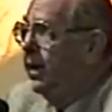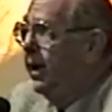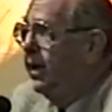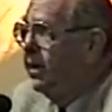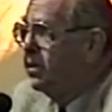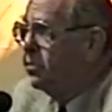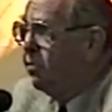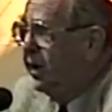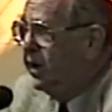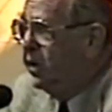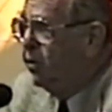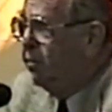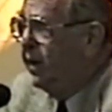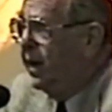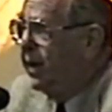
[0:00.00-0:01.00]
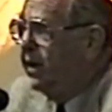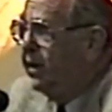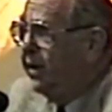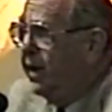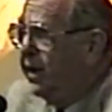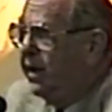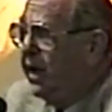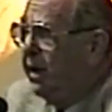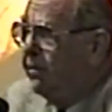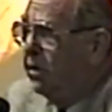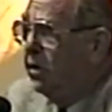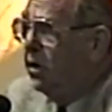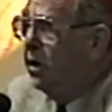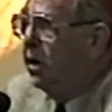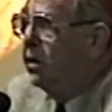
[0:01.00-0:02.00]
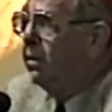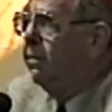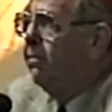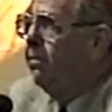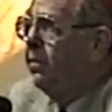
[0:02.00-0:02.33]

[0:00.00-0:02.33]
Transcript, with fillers: and his radio man, and they came along,